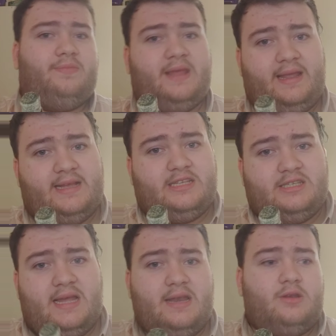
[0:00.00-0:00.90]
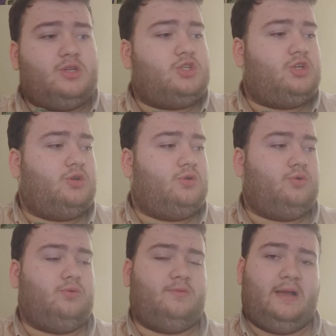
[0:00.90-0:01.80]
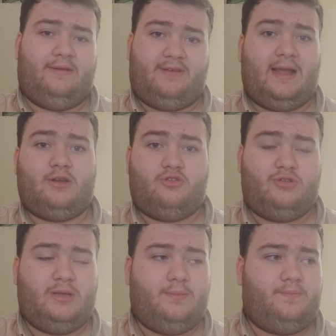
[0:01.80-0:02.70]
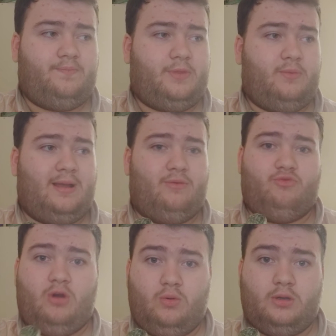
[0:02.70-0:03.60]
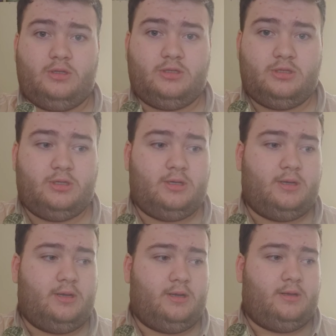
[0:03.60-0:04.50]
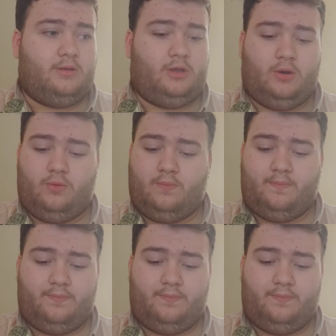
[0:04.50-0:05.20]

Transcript: then gets sent to a factory where rollers, the